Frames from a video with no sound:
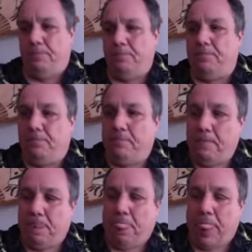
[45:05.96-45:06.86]
he won it
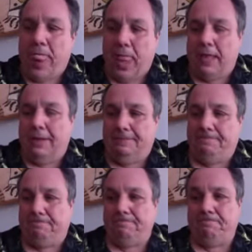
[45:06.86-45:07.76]
after he passed.
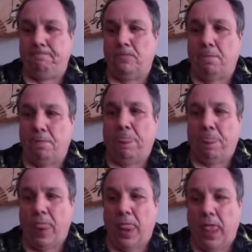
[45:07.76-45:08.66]
Someone said, "Oh, they just gave
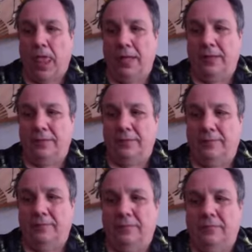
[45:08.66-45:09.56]
that to him because he
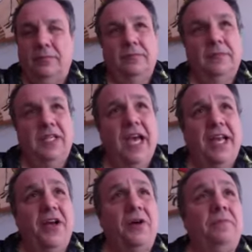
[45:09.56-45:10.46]
passed." It's like, well,
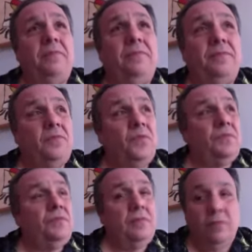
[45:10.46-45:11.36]
no, it's
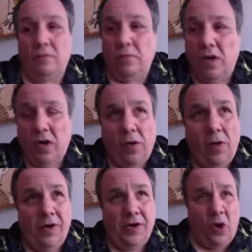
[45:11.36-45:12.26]
amazing
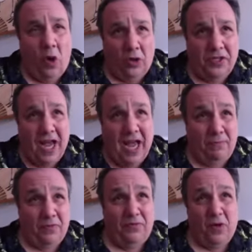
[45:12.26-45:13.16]
performance. Like, if you watch
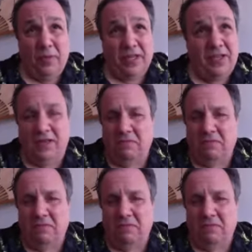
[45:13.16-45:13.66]
The Dark Knight,